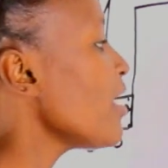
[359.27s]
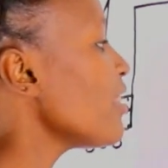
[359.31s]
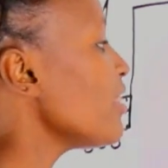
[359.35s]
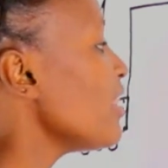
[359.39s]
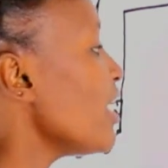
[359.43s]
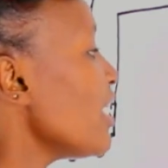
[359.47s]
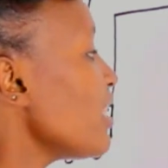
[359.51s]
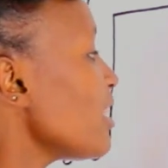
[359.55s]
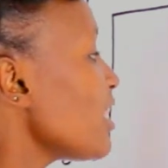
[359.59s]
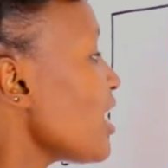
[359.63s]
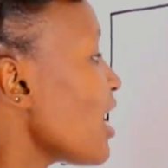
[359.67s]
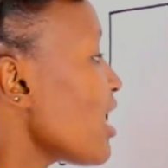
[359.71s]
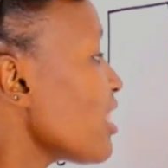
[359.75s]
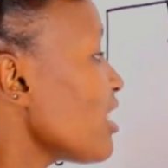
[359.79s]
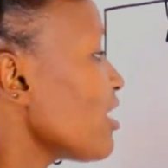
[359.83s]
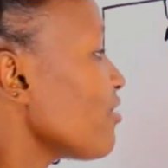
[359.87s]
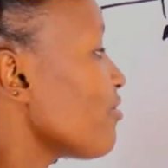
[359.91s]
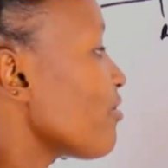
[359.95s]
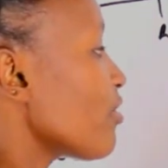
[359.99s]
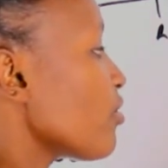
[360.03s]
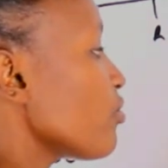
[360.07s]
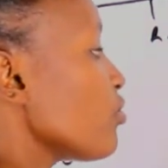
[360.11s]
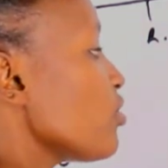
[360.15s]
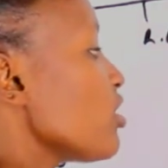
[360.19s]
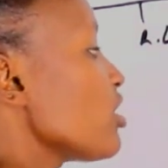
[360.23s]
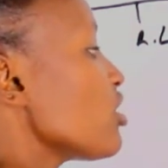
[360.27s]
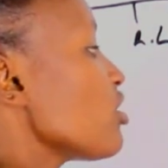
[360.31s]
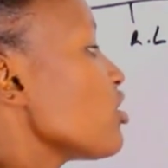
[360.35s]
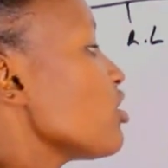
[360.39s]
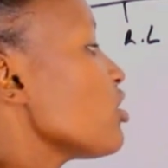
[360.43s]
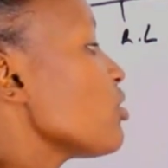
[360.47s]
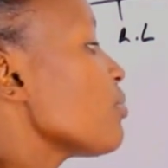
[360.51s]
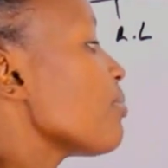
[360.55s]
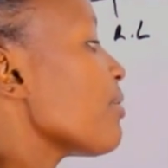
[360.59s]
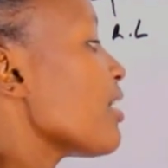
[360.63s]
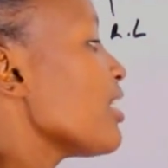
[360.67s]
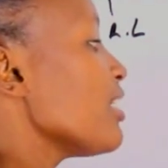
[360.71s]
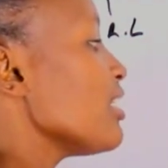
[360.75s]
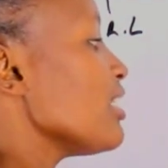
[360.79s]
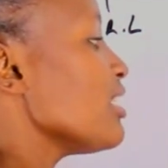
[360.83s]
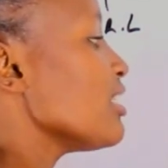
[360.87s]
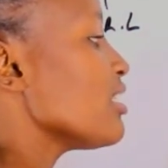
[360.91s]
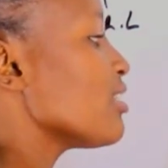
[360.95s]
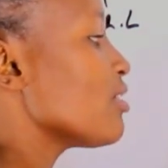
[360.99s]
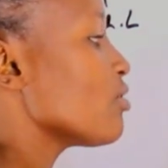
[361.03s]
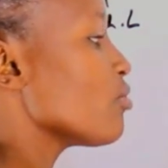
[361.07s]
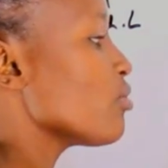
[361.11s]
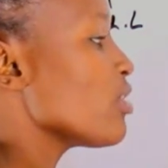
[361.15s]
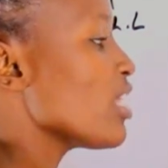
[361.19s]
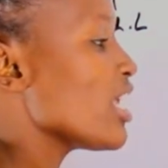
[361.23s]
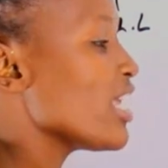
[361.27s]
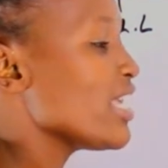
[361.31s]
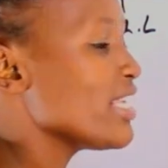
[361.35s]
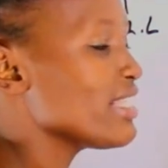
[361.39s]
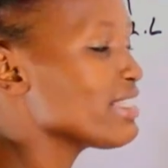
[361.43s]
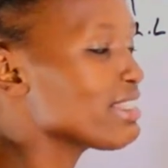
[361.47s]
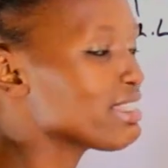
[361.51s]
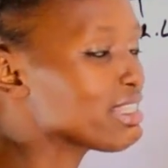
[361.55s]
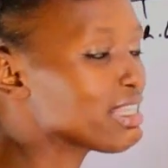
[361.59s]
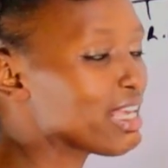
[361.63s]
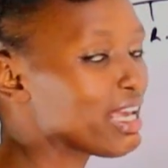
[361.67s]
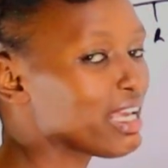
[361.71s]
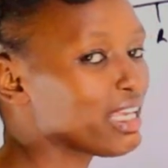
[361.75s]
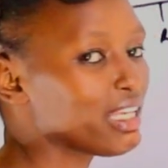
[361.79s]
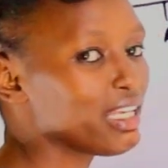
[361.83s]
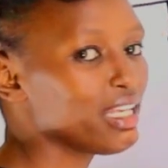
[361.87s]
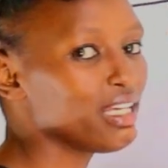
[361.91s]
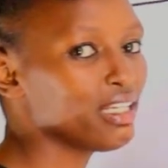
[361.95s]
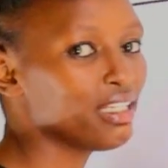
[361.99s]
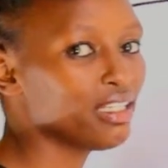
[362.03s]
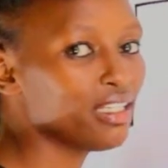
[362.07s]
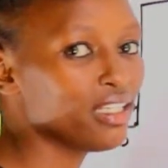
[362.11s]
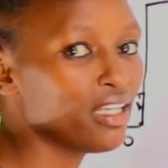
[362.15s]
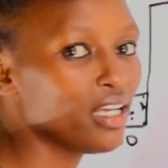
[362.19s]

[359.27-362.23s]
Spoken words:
Then the other foundation spread is to the inside.